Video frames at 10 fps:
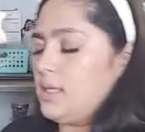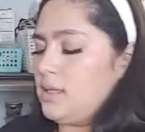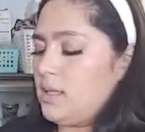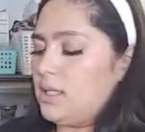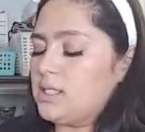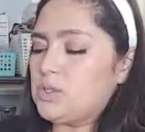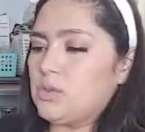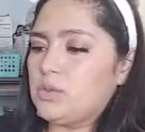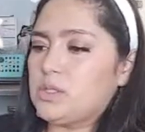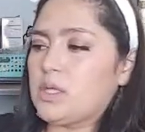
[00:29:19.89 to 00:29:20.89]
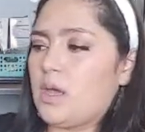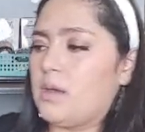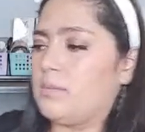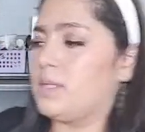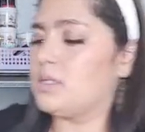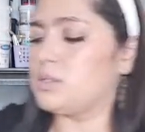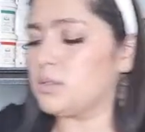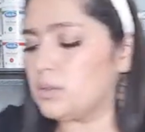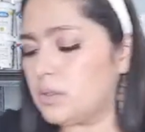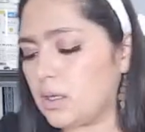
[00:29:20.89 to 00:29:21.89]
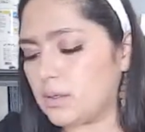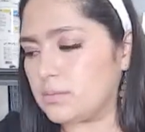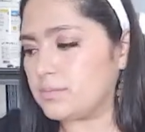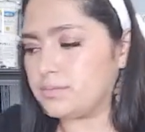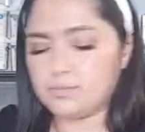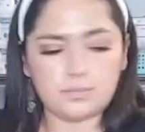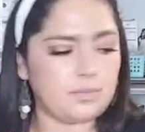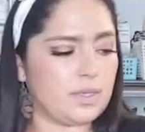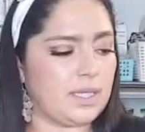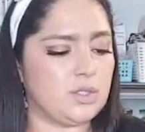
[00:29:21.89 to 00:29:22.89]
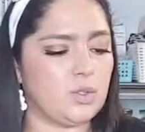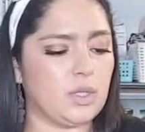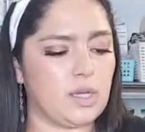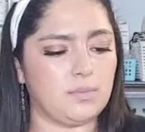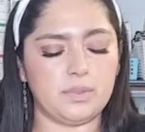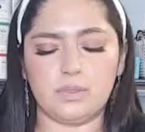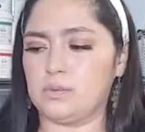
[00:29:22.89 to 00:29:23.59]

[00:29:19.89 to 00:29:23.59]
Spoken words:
And then let's do like 2 cups.